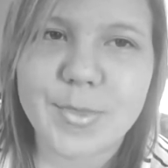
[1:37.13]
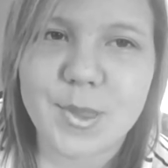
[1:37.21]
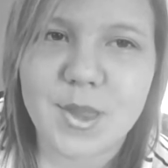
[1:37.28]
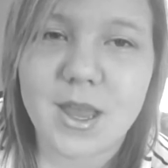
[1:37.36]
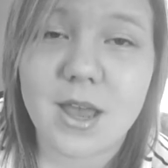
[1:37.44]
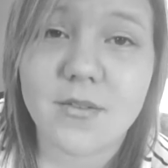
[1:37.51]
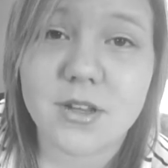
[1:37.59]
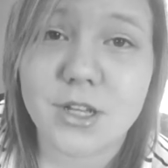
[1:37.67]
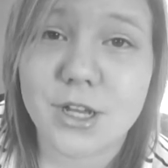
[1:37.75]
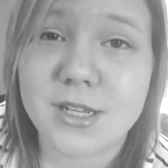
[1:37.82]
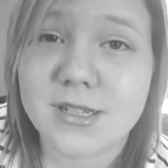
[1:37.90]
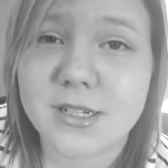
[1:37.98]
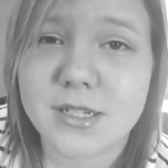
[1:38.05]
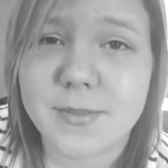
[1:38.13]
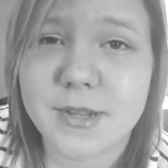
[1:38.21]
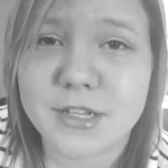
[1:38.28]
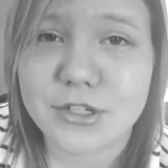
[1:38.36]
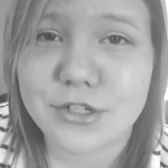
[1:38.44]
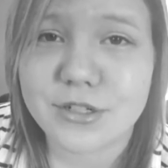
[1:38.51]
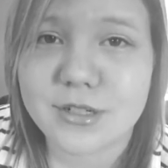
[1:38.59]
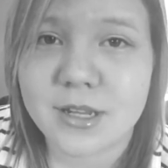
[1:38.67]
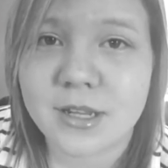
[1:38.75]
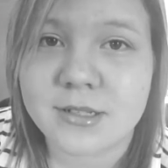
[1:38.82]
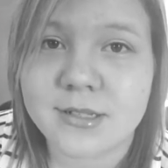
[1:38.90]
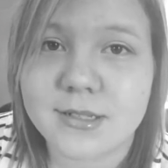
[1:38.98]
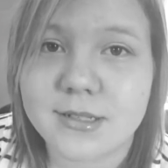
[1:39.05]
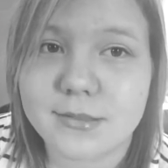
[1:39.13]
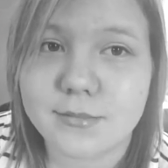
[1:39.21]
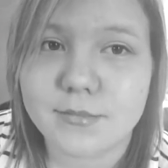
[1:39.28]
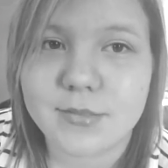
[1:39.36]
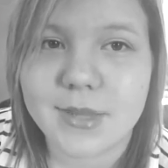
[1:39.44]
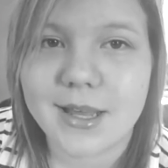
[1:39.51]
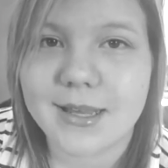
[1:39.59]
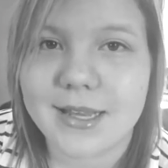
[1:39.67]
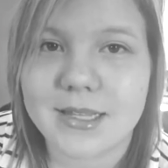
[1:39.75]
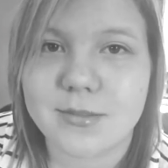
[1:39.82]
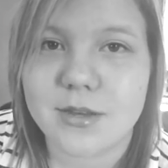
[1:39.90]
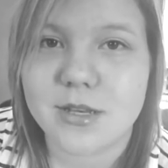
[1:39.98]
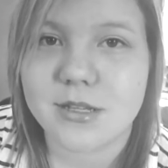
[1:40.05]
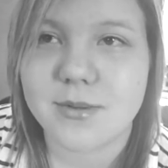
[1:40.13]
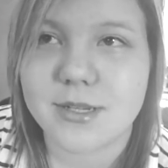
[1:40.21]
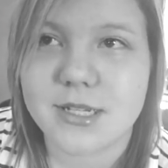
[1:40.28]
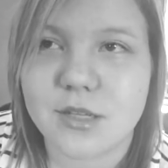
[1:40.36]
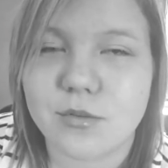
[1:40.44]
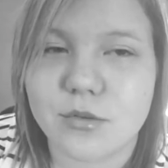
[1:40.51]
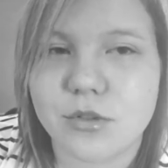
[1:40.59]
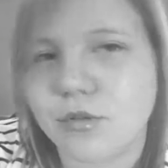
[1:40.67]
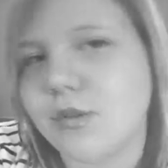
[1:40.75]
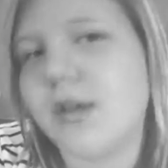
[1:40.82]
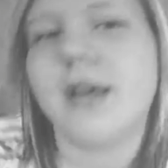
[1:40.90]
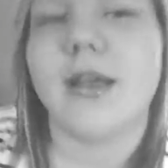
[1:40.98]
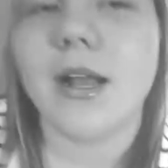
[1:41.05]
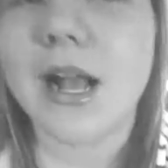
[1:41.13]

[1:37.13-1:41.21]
I haven't lost any spacers. That's, I guess, because my teeth are so tight.